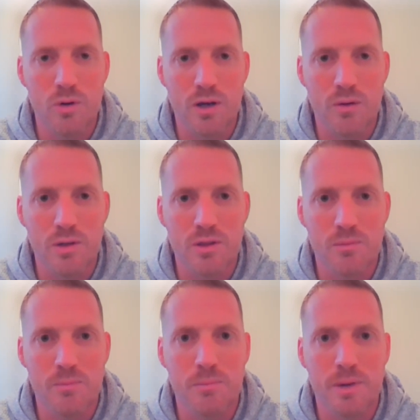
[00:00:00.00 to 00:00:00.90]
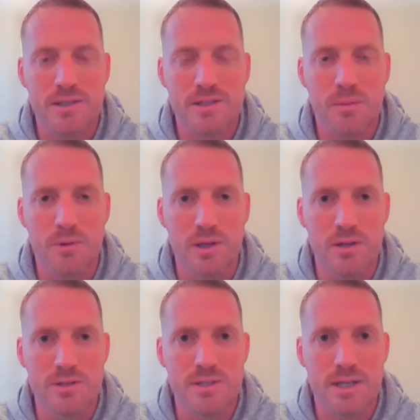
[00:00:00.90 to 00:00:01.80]
working with him past couple of
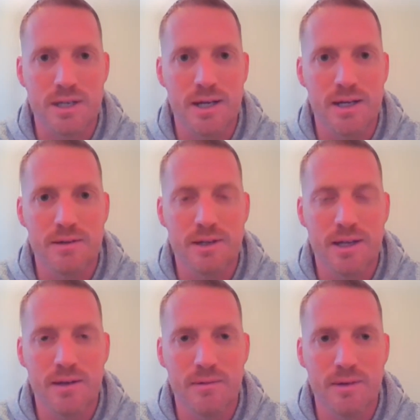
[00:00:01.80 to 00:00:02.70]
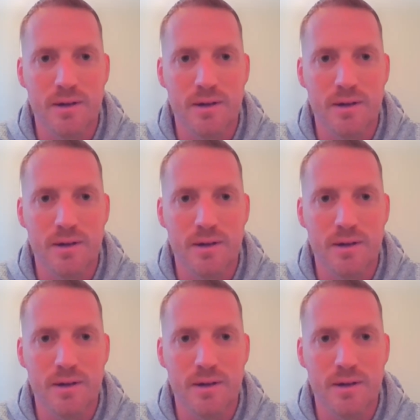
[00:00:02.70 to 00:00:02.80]
years, and, uh, and,